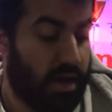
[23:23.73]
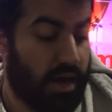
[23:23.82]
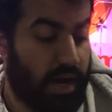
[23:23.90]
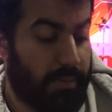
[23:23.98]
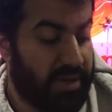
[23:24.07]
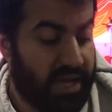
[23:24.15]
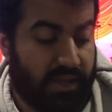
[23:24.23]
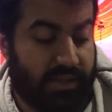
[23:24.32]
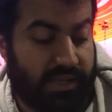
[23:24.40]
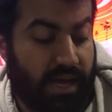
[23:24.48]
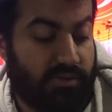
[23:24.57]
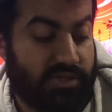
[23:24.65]
But yeah,
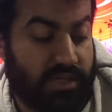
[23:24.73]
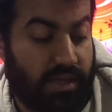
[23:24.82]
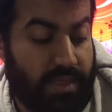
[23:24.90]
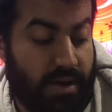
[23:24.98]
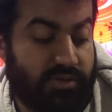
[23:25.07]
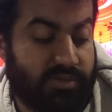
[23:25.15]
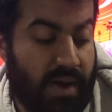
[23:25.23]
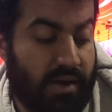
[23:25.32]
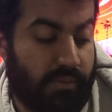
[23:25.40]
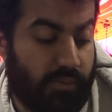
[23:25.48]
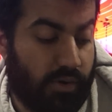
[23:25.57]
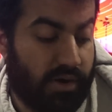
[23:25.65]
that was my
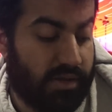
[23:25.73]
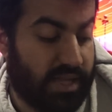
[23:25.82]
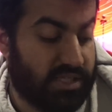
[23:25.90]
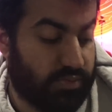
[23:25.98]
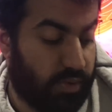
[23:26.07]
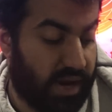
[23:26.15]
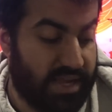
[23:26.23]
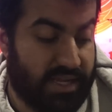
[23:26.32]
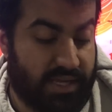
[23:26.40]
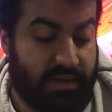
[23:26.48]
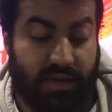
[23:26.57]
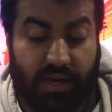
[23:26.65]
report. That's what I
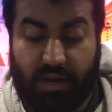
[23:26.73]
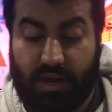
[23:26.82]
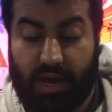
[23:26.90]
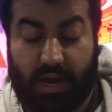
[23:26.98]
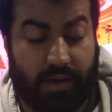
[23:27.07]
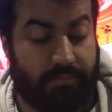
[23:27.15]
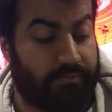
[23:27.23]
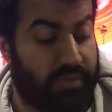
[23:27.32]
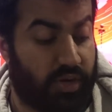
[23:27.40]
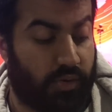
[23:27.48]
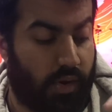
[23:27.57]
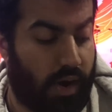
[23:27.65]
did.
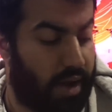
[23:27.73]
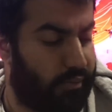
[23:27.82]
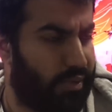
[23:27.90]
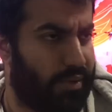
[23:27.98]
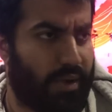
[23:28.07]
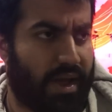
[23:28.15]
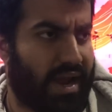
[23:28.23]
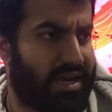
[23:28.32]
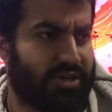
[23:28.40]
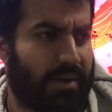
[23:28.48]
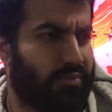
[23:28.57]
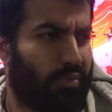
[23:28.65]
I
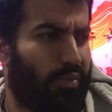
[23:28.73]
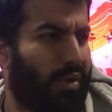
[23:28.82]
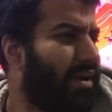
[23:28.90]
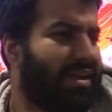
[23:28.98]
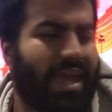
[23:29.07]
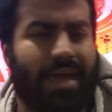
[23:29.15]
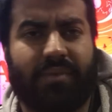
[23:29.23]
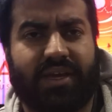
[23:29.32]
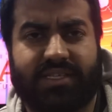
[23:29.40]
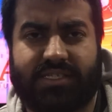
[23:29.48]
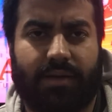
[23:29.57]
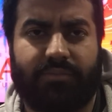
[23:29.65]
dropped 1 game
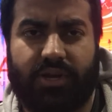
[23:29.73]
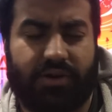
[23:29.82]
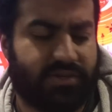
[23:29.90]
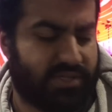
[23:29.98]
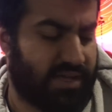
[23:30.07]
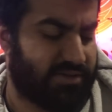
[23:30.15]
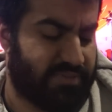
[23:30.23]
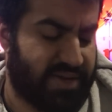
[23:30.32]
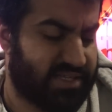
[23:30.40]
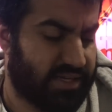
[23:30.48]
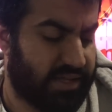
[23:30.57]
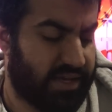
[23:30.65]
against Subterrors, and that was
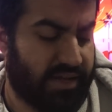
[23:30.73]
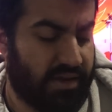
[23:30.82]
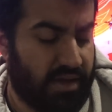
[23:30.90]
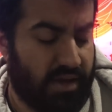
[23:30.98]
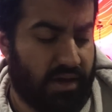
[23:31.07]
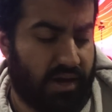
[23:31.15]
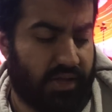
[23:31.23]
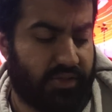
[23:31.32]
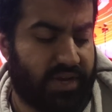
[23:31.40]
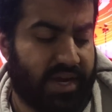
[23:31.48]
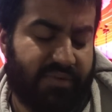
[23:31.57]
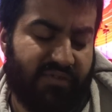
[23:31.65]
basically it. The
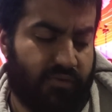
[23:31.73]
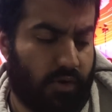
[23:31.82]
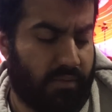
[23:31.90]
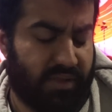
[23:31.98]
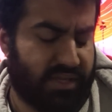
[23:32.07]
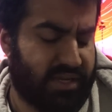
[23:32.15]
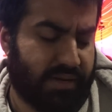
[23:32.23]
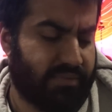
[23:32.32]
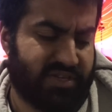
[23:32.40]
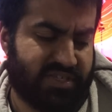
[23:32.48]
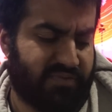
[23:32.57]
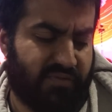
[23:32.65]
deck
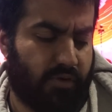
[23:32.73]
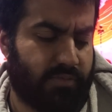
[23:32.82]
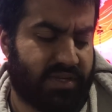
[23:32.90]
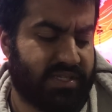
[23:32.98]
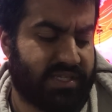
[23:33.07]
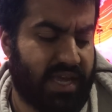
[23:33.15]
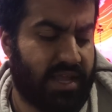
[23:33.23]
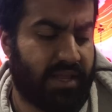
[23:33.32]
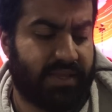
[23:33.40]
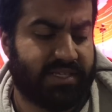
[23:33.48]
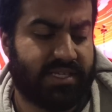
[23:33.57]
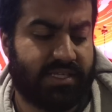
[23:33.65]
just performed insane, and
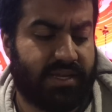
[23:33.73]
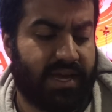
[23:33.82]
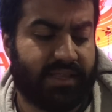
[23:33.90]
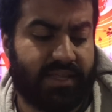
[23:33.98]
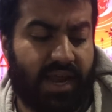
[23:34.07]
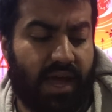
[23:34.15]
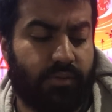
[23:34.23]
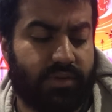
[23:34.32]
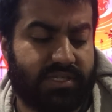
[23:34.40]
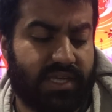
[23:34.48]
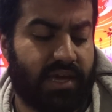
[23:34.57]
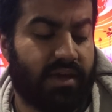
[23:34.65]
this is the deck that I would
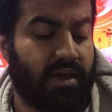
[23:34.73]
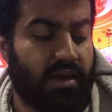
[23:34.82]
say